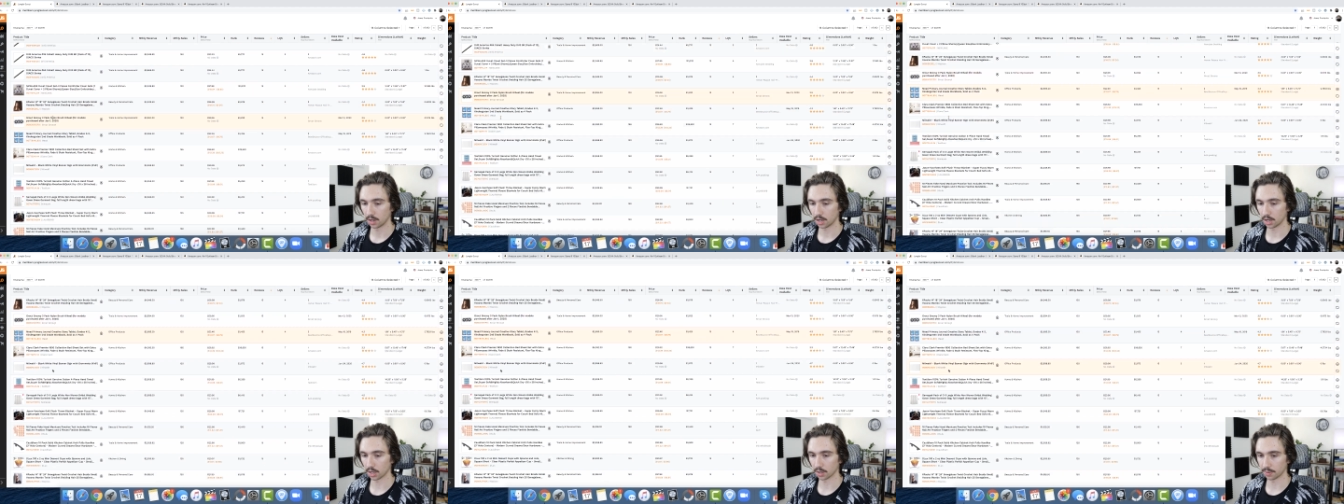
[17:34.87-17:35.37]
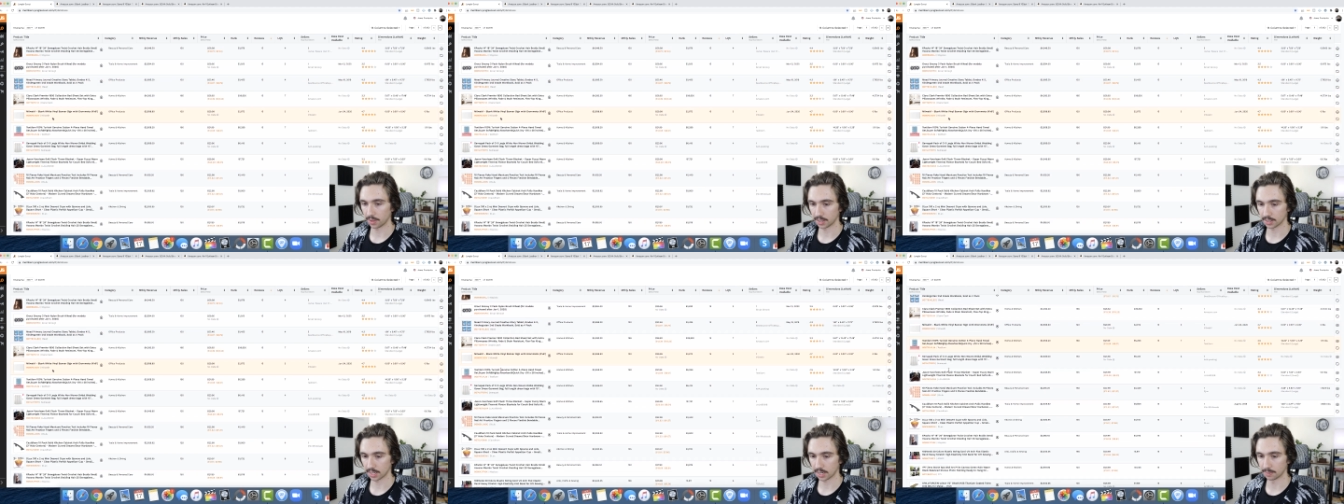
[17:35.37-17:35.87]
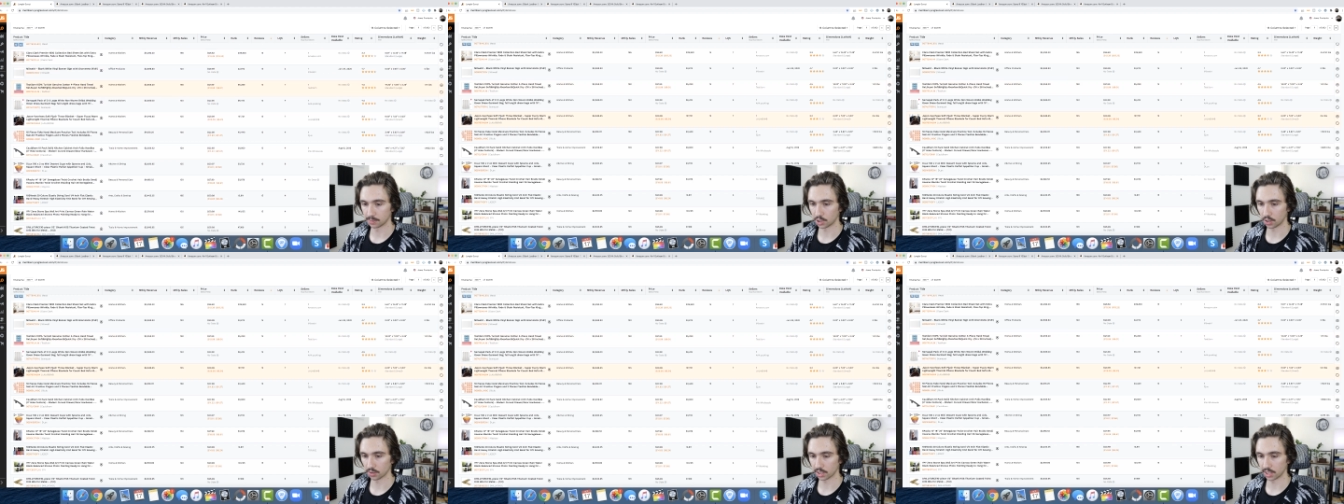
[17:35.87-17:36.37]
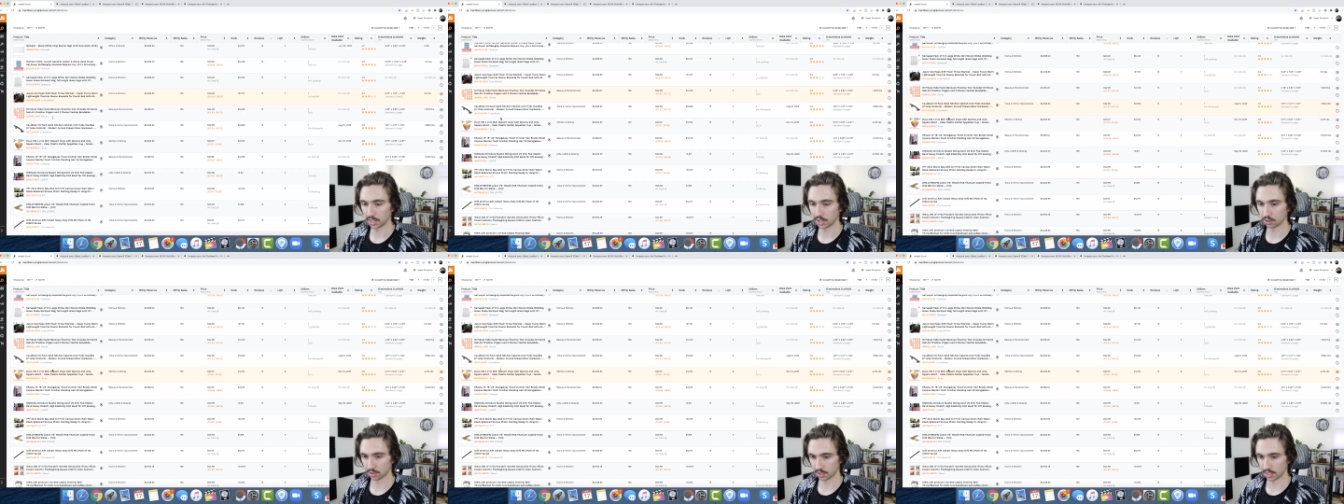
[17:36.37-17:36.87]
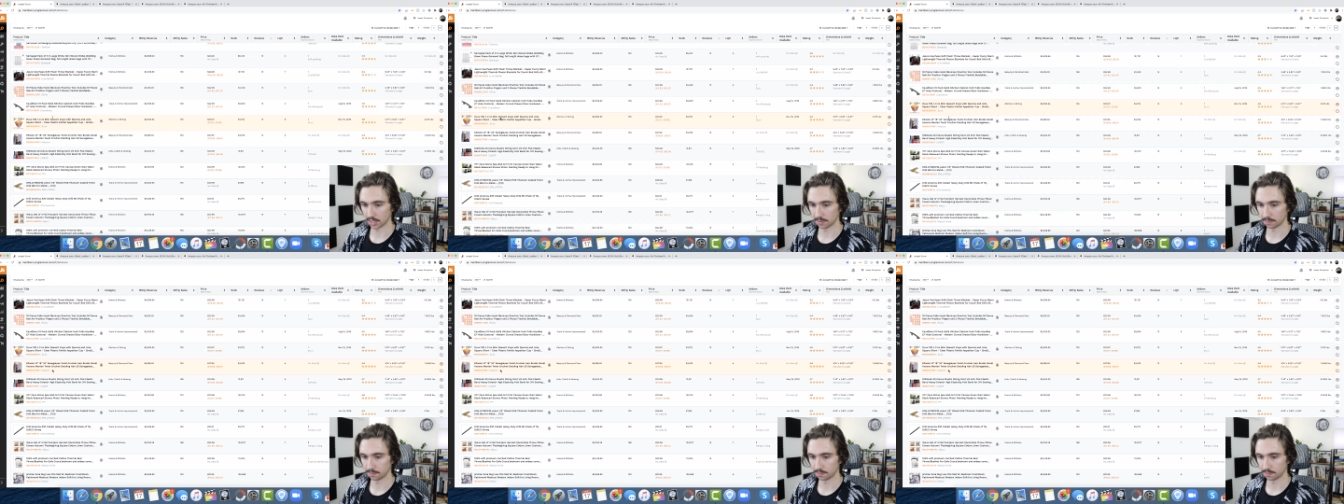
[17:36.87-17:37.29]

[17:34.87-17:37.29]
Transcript: are things that I'm generally interested in.